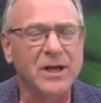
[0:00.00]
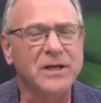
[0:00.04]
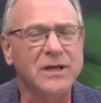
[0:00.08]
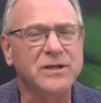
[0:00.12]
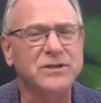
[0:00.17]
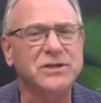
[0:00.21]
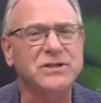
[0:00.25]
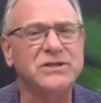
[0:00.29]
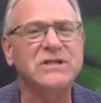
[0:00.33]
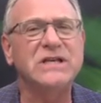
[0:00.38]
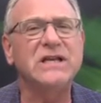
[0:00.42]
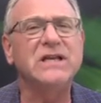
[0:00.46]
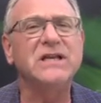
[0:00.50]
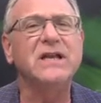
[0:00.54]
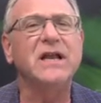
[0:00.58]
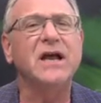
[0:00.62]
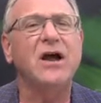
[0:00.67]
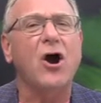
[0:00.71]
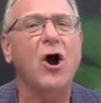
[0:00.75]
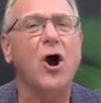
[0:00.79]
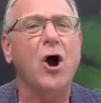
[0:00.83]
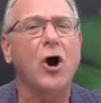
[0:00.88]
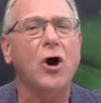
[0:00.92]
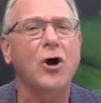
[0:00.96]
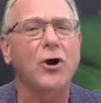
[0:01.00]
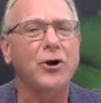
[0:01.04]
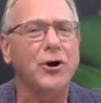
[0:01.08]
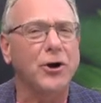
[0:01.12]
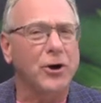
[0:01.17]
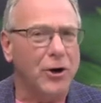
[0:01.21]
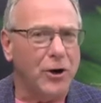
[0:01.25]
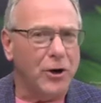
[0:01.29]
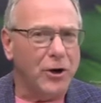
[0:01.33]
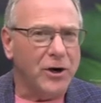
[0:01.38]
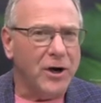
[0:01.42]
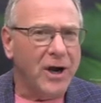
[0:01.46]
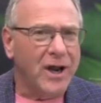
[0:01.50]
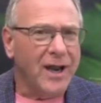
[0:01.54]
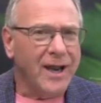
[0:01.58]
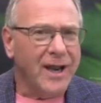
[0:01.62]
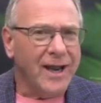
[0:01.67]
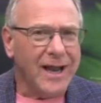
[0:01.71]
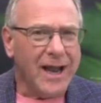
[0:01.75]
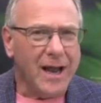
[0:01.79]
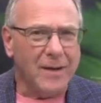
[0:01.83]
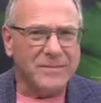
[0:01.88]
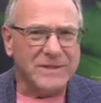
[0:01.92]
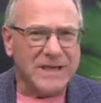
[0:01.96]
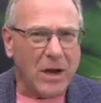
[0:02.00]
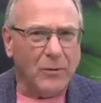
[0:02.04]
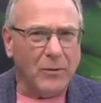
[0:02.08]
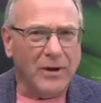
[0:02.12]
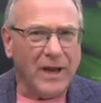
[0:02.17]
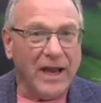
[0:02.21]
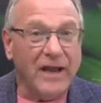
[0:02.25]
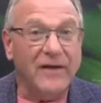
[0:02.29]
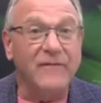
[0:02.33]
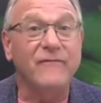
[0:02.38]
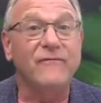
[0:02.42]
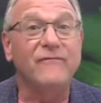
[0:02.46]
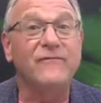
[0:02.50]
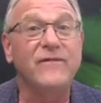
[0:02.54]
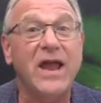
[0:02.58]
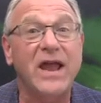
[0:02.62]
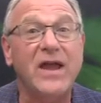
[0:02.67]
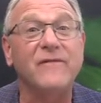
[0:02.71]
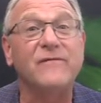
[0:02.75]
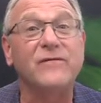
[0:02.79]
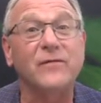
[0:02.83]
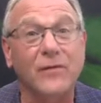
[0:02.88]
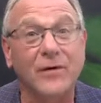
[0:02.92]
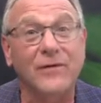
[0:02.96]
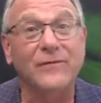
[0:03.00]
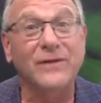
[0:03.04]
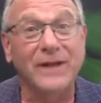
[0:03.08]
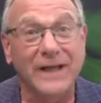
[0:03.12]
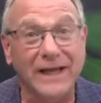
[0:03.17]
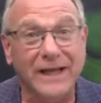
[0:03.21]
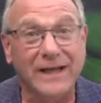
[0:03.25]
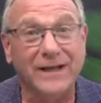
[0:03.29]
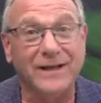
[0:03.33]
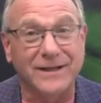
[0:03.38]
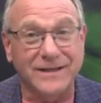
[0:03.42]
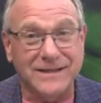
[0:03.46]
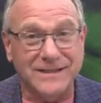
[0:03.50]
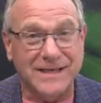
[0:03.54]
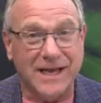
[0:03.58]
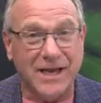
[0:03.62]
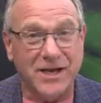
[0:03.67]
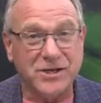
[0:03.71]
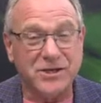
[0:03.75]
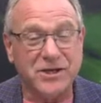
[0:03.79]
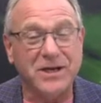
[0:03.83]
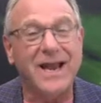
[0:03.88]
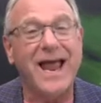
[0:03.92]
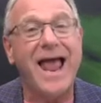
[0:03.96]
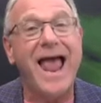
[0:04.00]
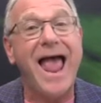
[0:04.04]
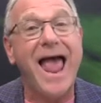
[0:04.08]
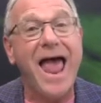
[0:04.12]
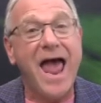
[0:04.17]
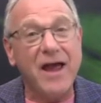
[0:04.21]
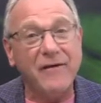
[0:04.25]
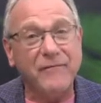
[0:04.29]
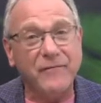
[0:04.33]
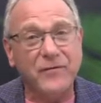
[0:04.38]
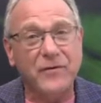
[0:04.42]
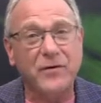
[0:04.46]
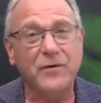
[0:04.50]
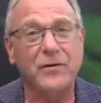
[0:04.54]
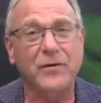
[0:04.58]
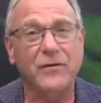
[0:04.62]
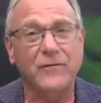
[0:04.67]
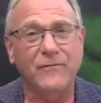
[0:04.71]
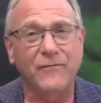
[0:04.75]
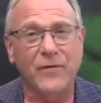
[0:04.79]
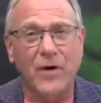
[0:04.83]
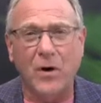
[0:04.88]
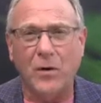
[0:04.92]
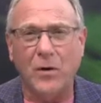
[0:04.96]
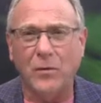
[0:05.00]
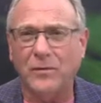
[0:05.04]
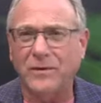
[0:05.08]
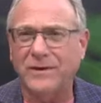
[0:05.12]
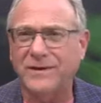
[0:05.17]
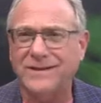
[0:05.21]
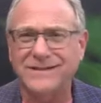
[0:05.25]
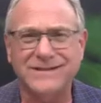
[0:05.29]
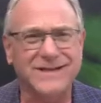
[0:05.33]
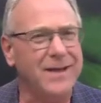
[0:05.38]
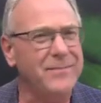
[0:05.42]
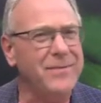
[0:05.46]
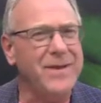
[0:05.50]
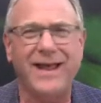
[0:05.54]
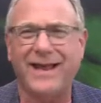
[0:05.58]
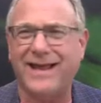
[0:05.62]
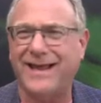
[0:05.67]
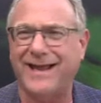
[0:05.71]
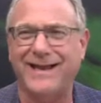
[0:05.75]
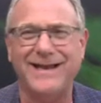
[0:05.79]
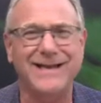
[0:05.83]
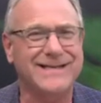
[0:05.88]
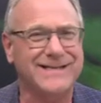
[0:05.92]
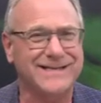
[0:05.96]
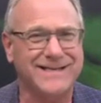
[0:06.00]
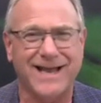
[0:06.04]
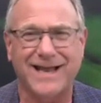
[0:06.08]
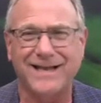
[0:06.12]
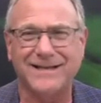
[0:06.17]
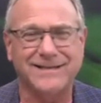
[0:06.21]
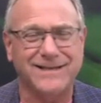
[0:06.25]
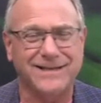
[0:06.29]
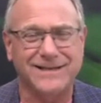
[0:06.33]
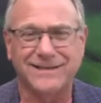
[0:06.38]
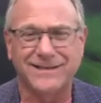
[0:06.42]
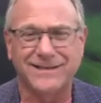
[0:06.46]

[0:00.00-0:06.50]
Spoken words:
Jacinda Ardern, comes out in favor of legalization after the vote. Does that make any sense?